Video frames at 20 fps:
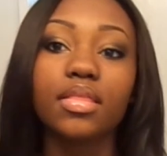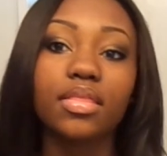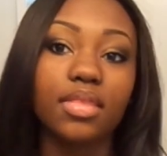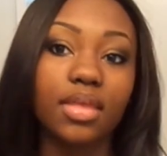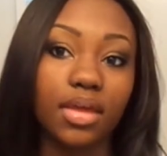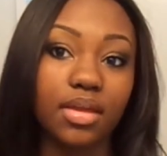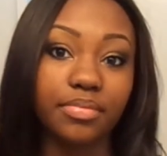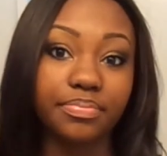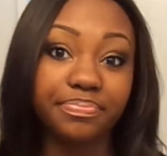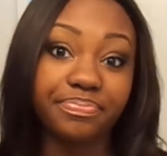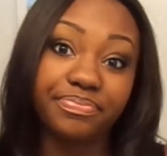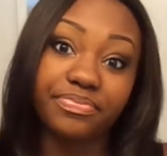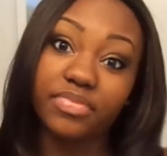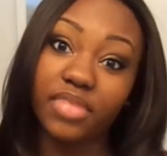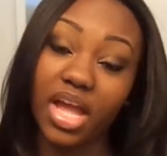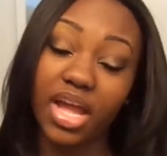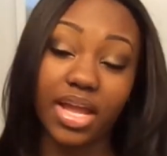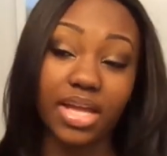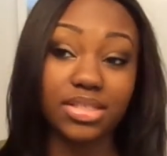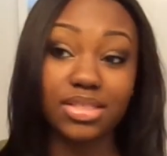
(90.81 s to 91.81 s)
Then
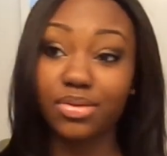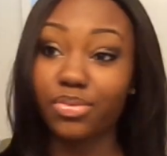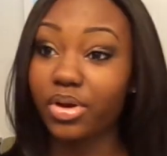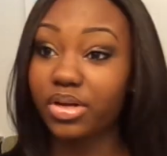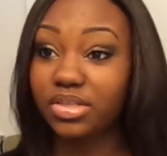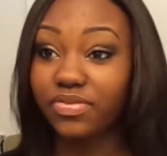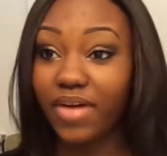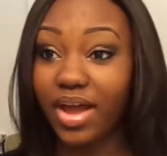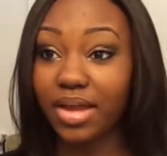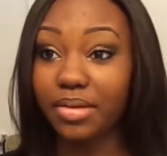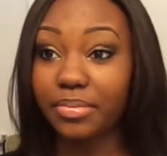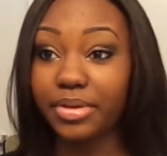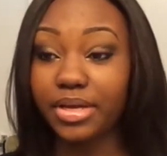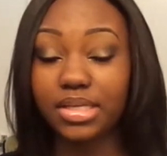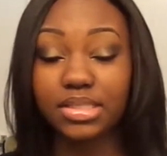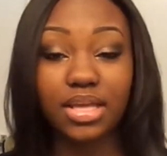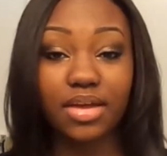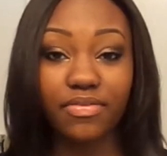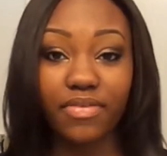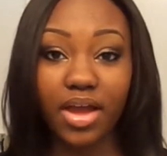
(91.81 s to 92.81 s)
I guess it works fine,
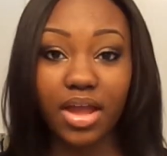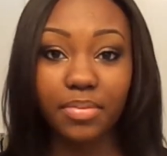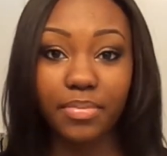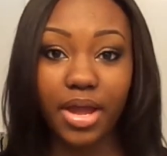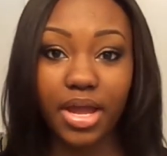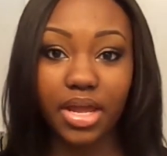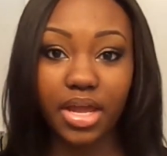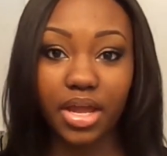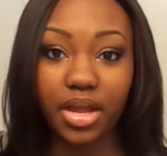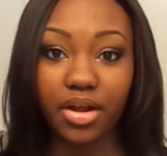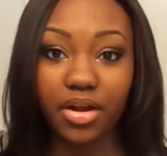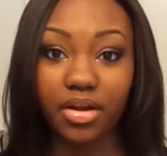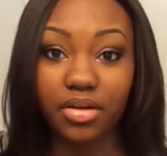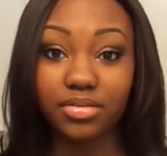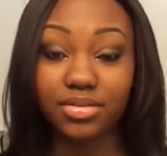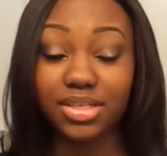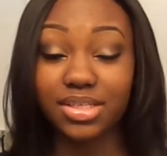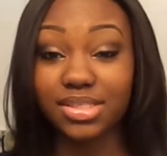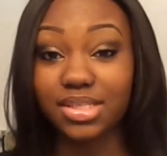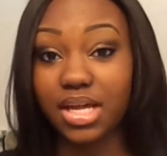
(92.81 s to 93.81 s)
because I find my
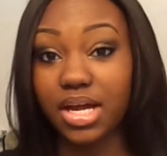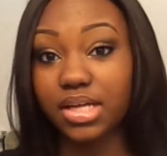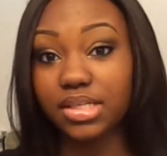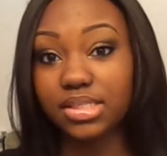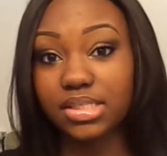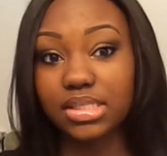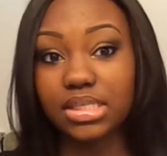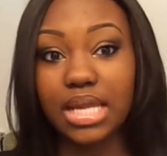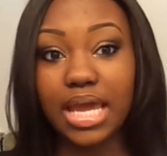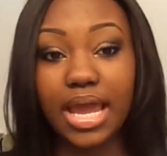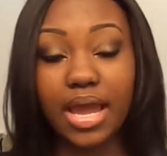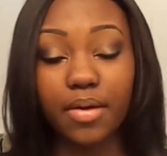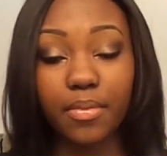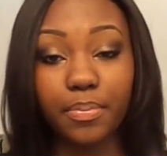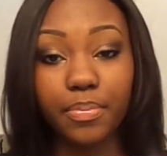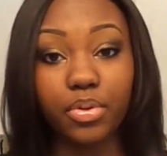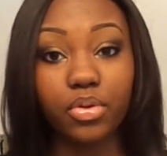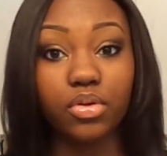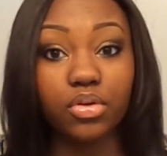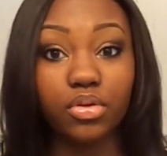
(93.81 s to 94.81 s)
hair does not snap,
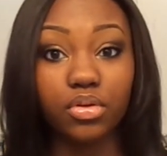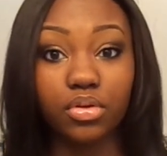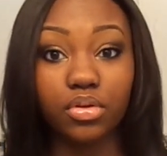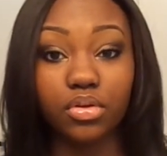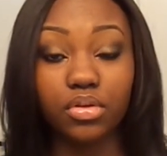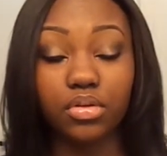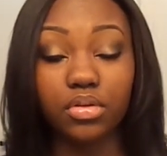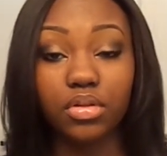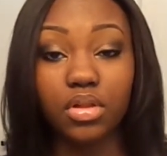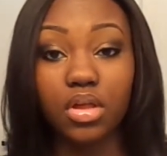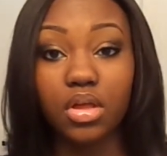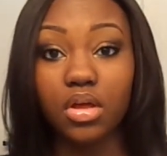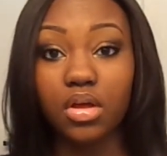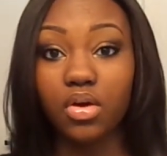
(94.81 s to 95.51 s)
pull,